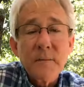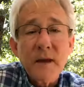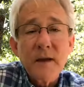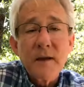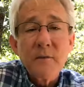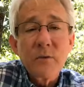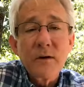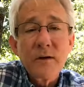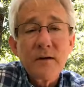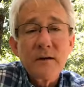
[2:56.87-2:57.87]
and we
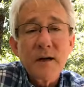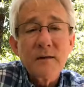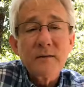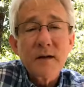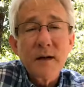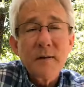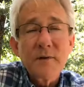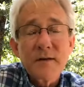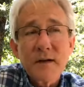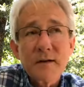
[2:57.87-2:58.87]
need to have time to
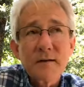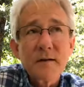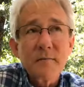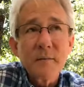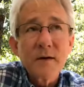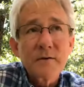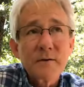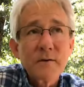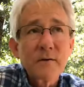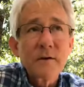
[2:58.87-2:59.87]
test it and make
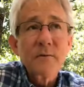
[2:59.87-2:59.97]
sure that it